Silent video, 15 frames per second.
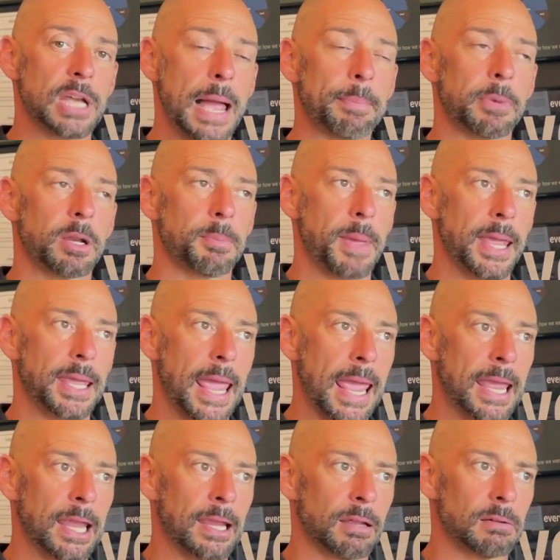I'm going to make
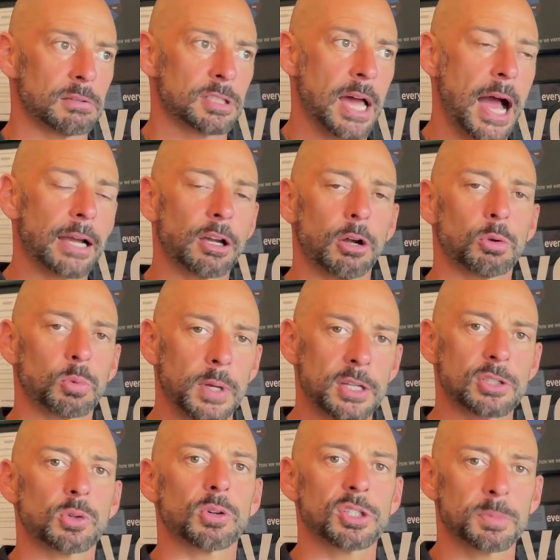a taco
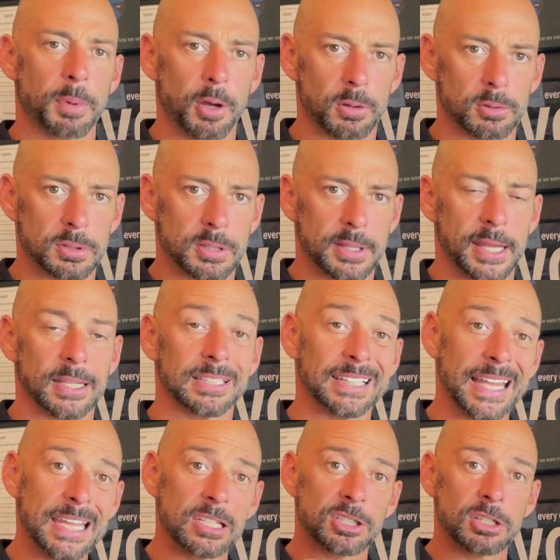resource post that
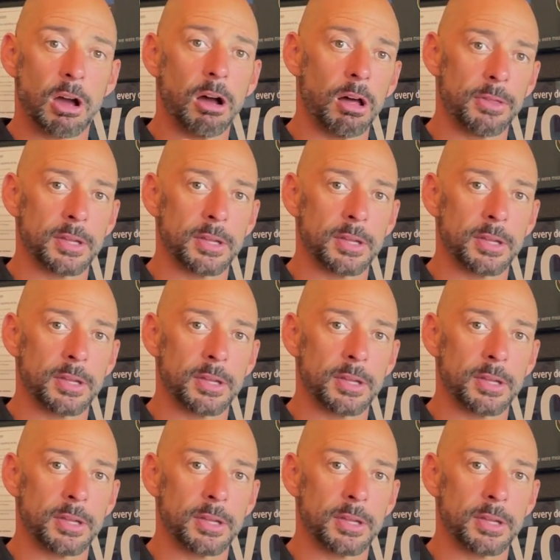links to all